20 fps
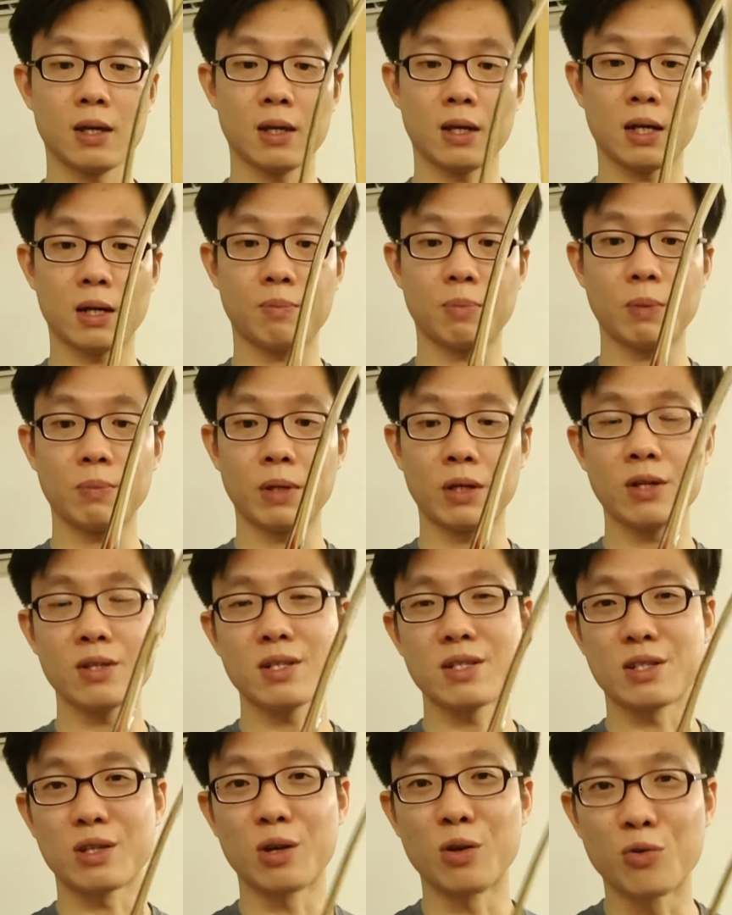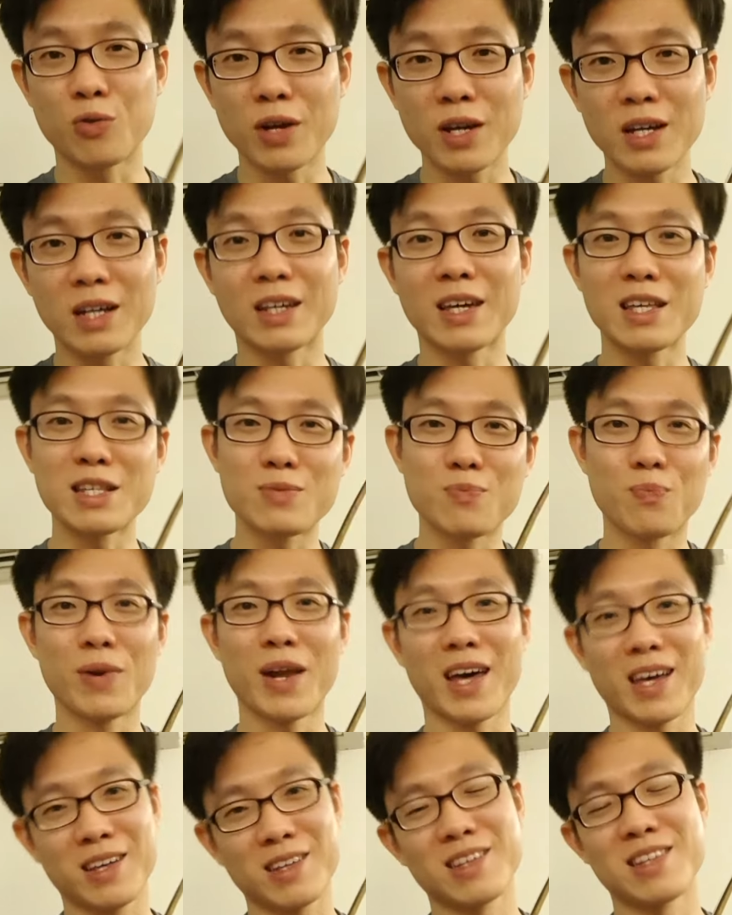But because it's gray against
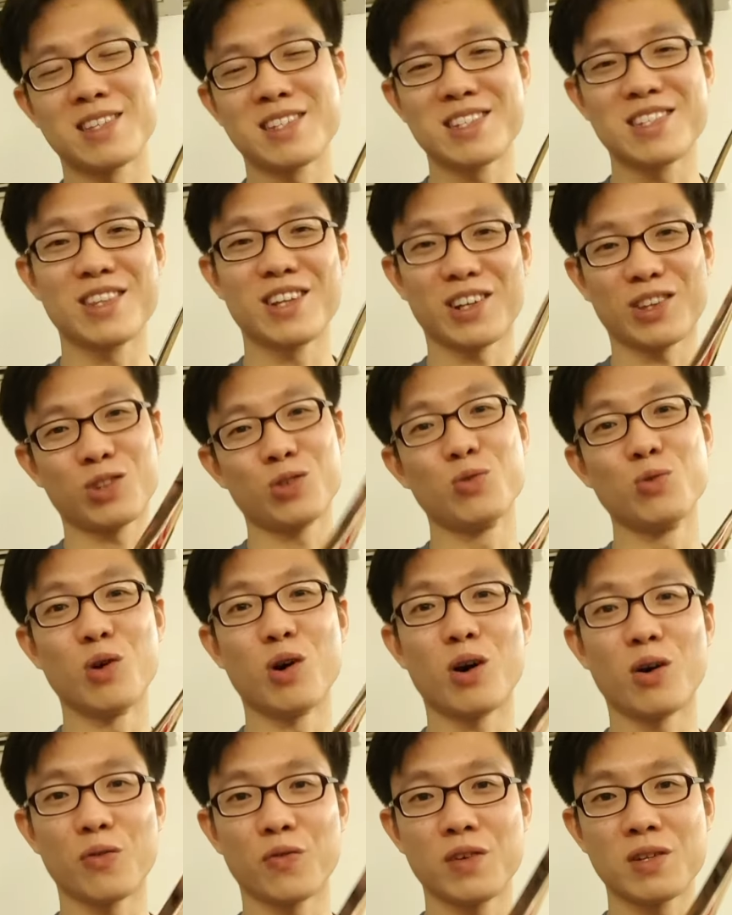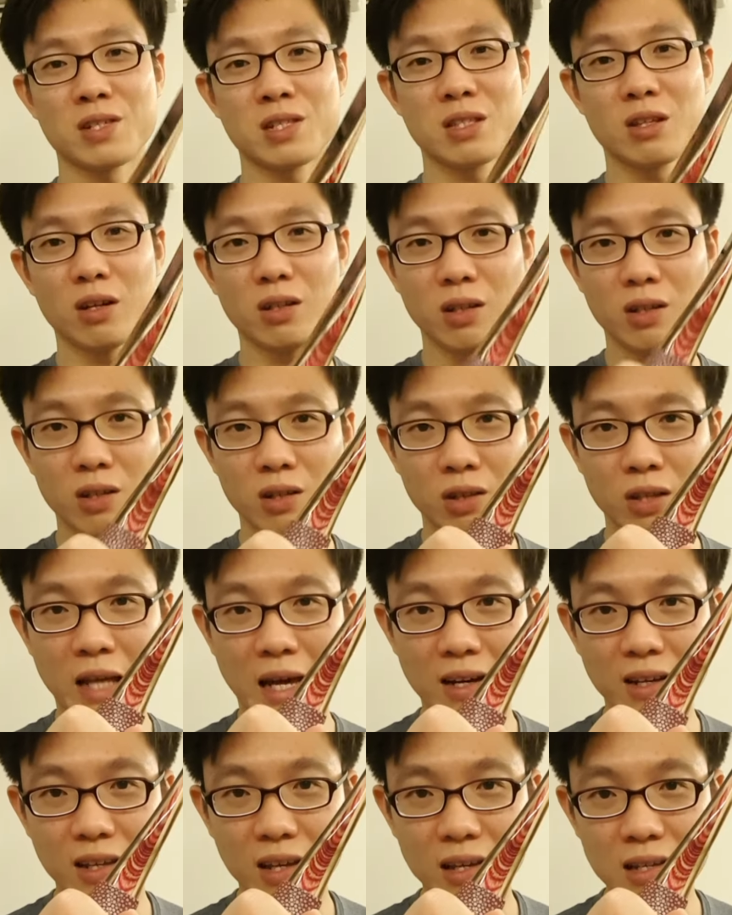black, it's not too obvious, not
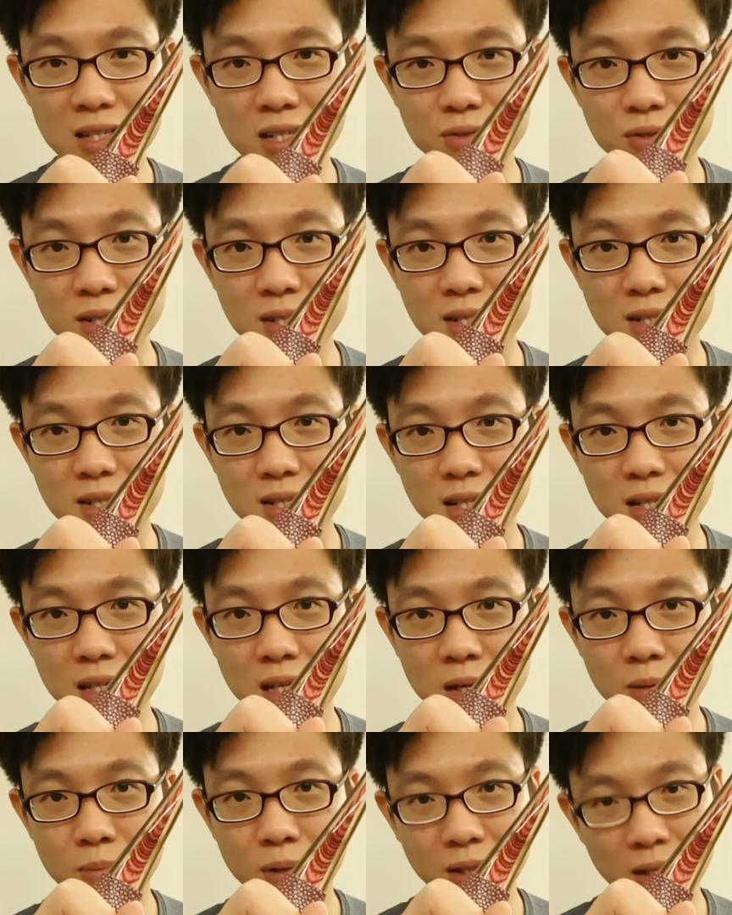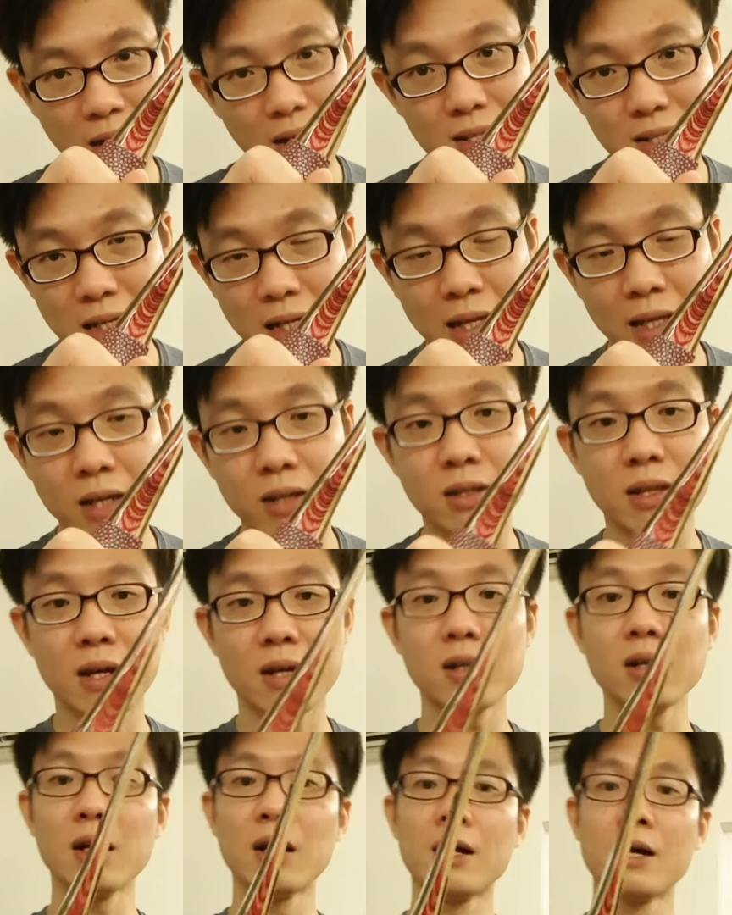that easy to see, but there is a layer
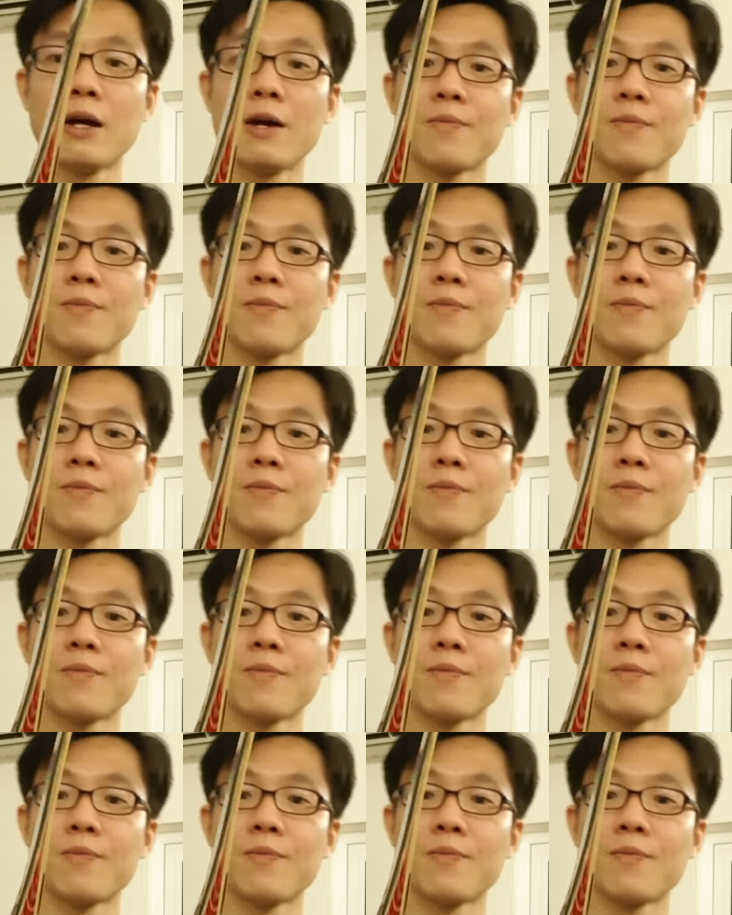there.